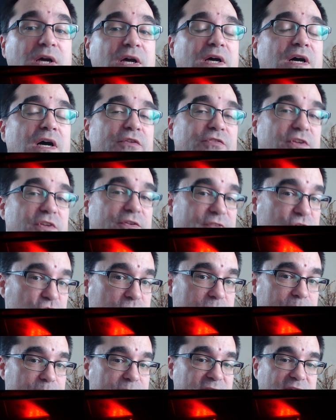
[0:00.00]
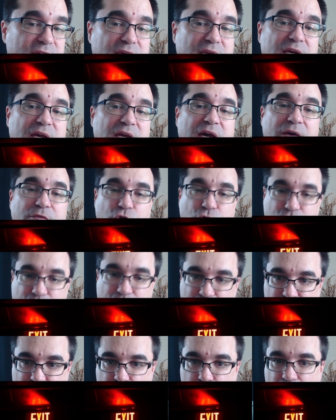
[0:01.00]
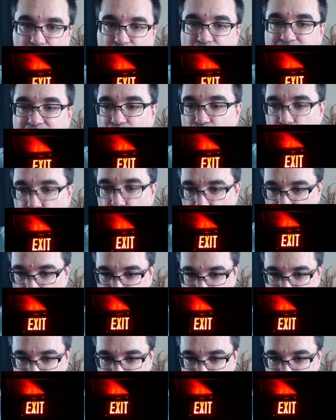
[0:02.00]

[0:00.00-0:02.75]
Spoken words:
of Division B of the Ontario Building Code.